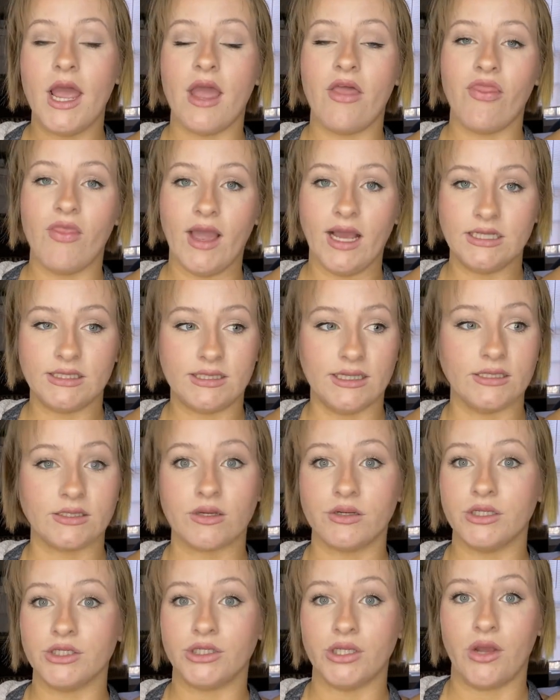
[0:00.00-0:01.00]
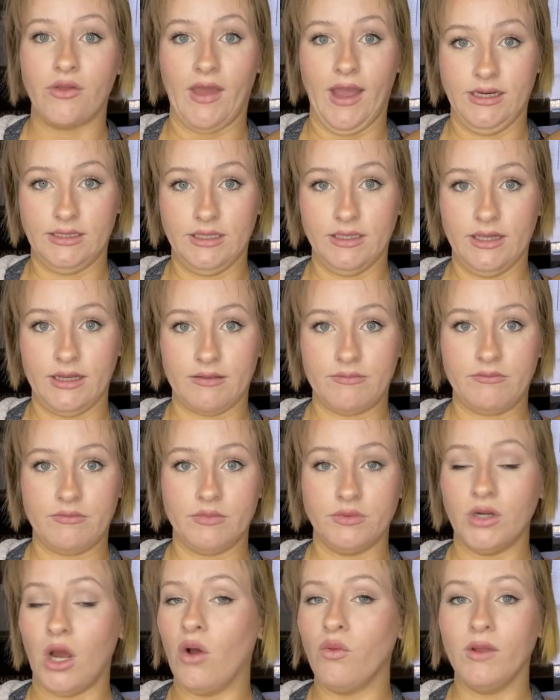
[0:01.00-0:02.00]
And that's, it's gonna show that to them,
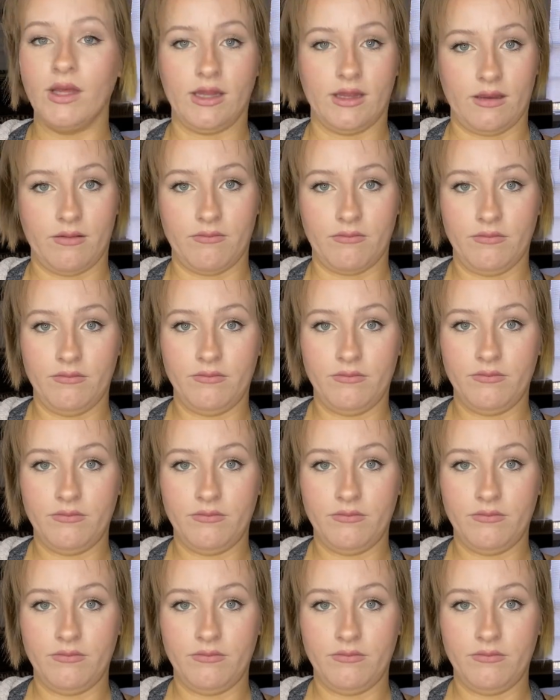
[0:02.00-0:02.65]
only them.